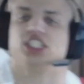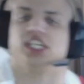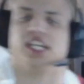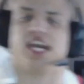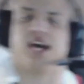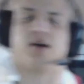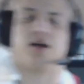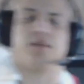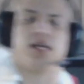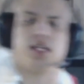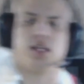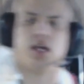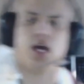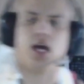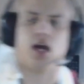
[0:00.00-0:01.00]
I mean,
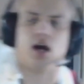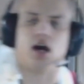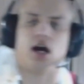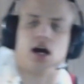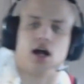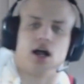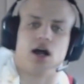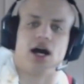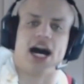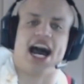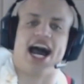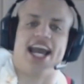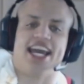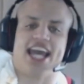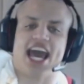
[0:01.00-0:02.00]
I, I can
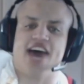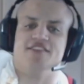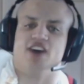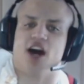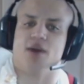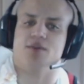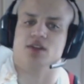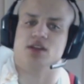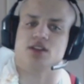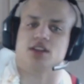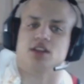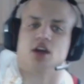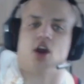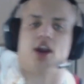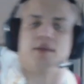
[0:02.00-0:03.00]
have up to 30
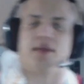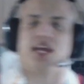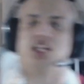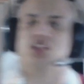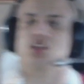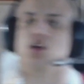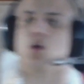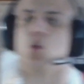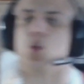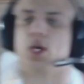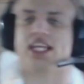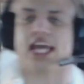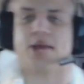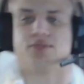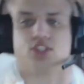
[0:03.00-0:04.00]
minutes with
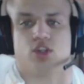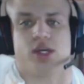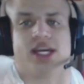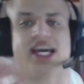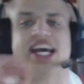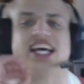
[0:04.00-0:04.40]
absolutely zero